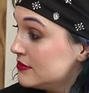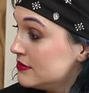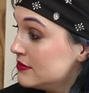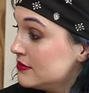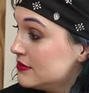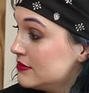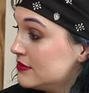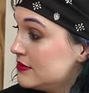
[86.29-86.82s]

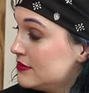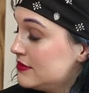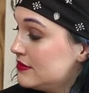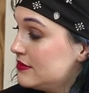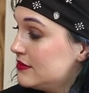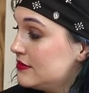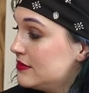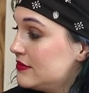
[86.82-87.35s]

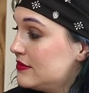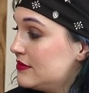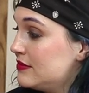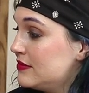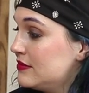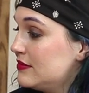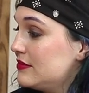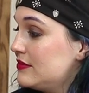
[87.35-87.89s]

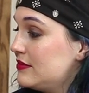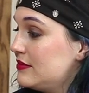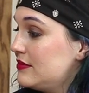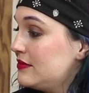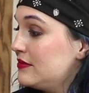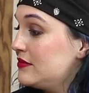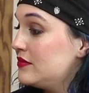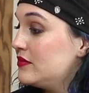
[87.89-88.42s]

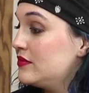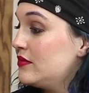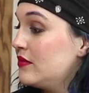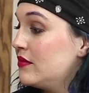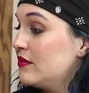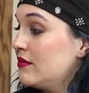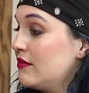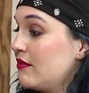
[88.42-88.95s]

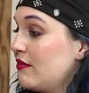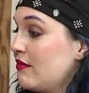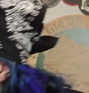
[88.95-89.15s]
The person shown says nothing.